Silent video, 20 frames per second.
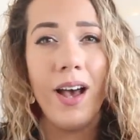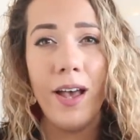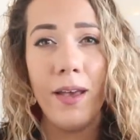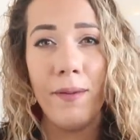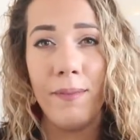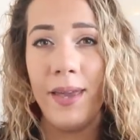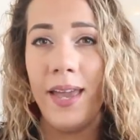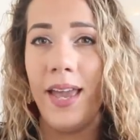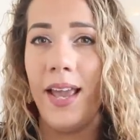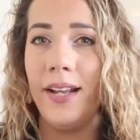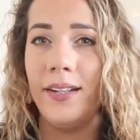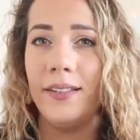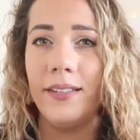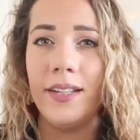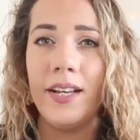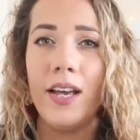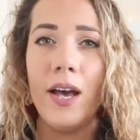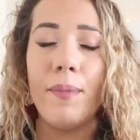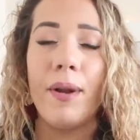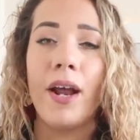I
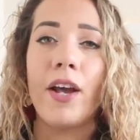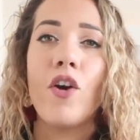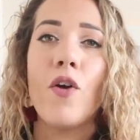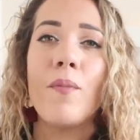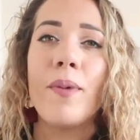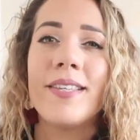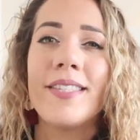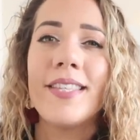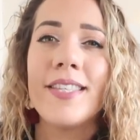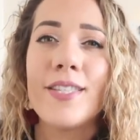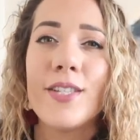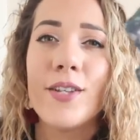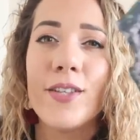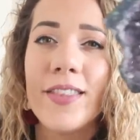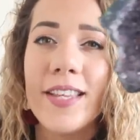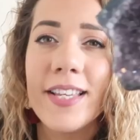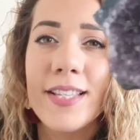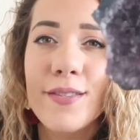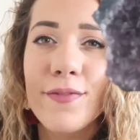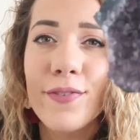mean, come on, I got my
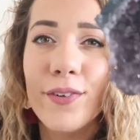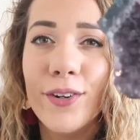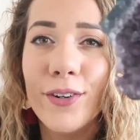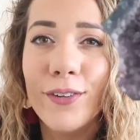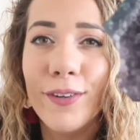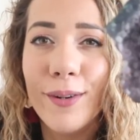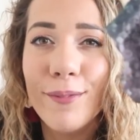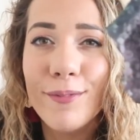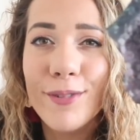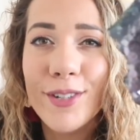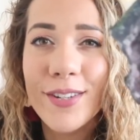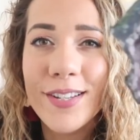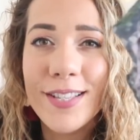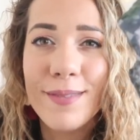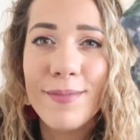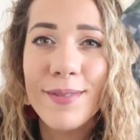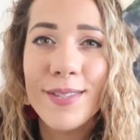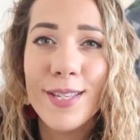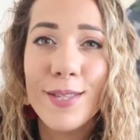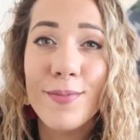sister this for
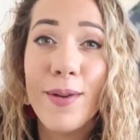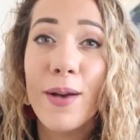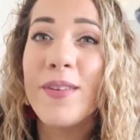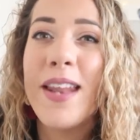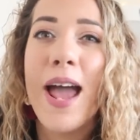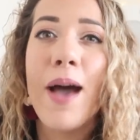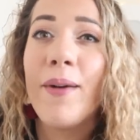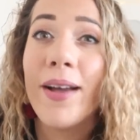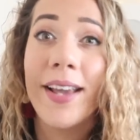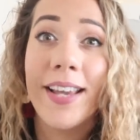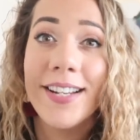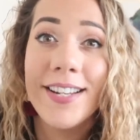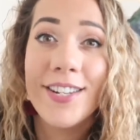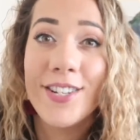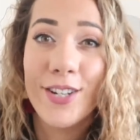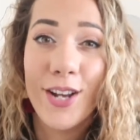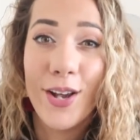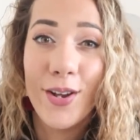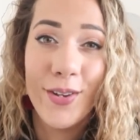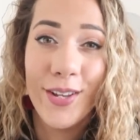Christmas as well. Now I can
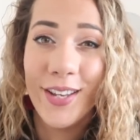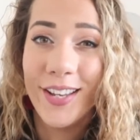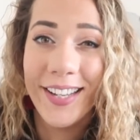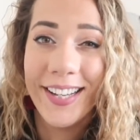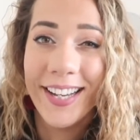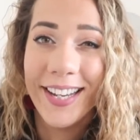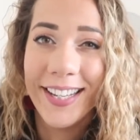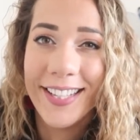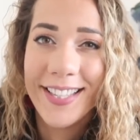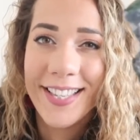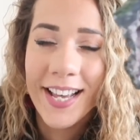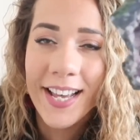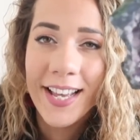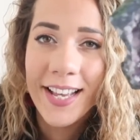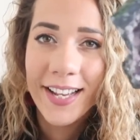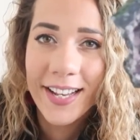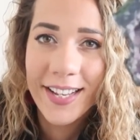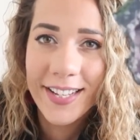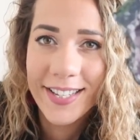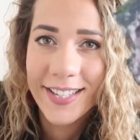show you guys,
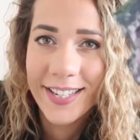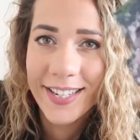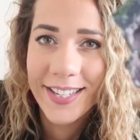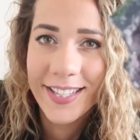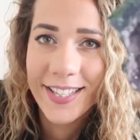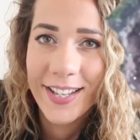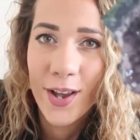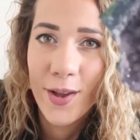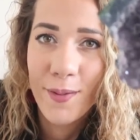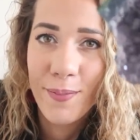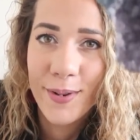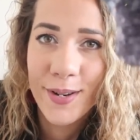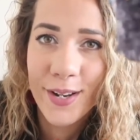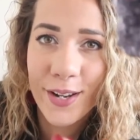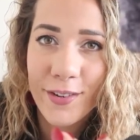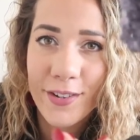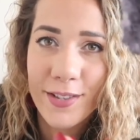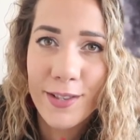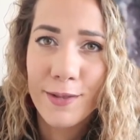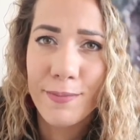because she's opened
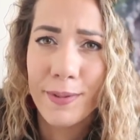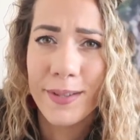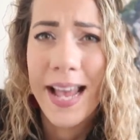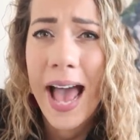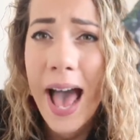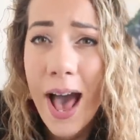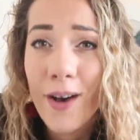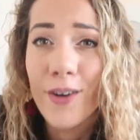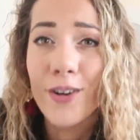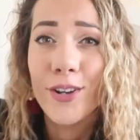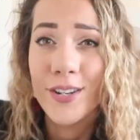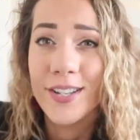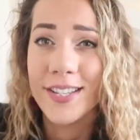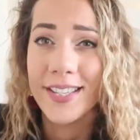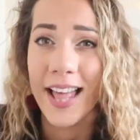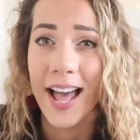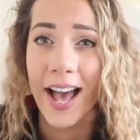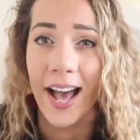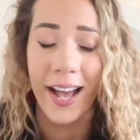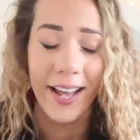her Christmas present. How good
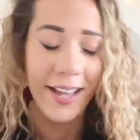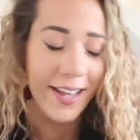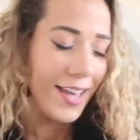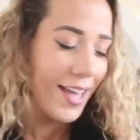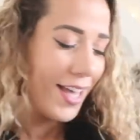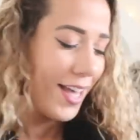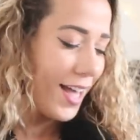is that?